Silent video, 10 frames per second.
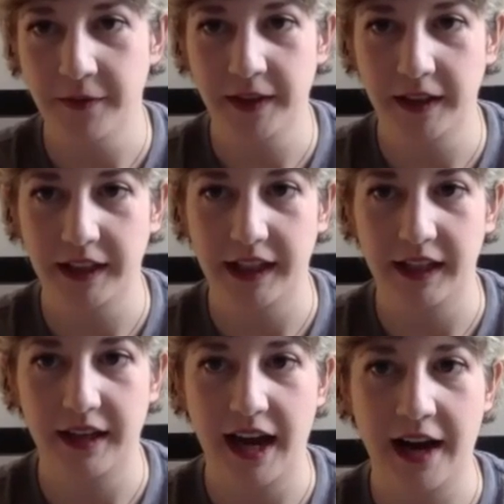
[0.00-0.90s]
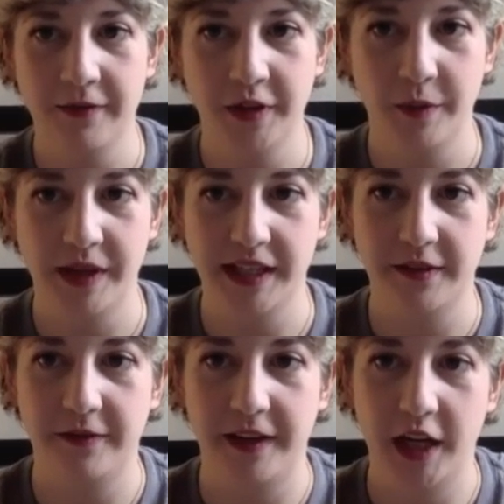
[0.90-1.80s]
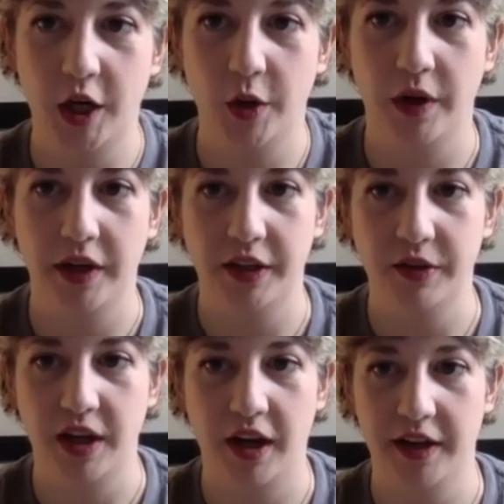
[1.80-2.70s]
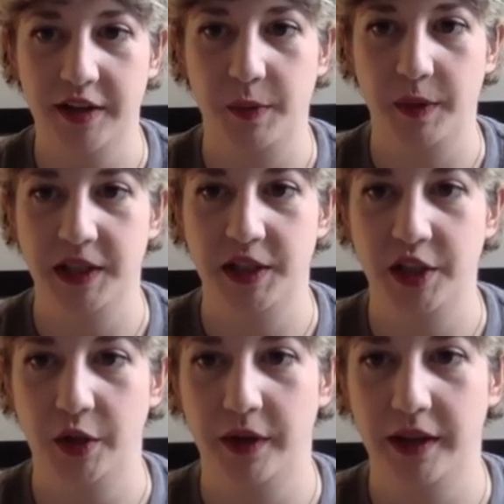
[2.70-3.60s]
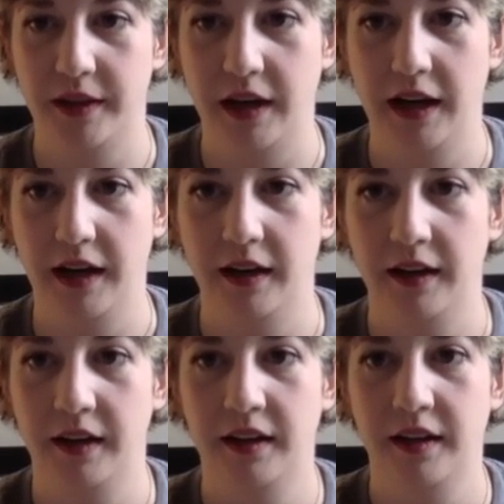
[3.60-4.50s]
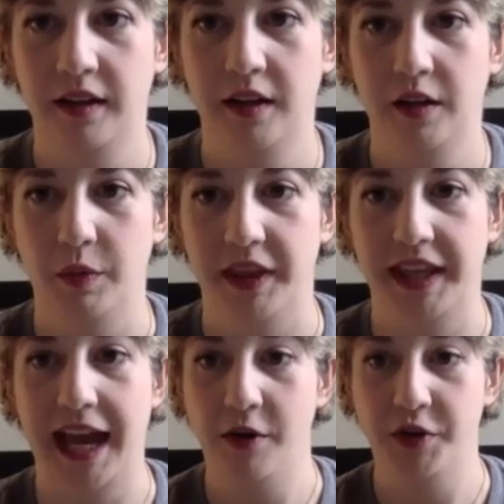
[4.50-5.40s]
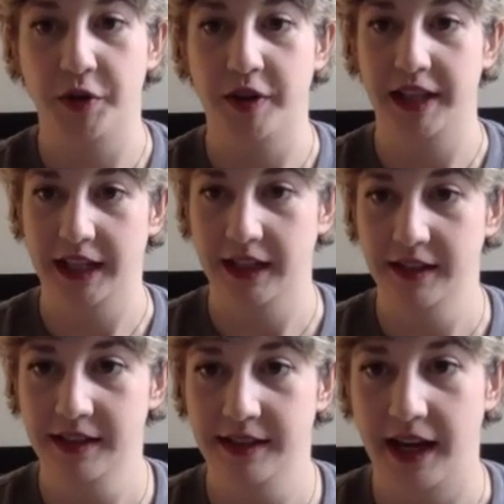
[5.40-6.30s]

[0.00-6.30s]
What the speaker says: actually, after we did the video where you taught us what to do with counter things,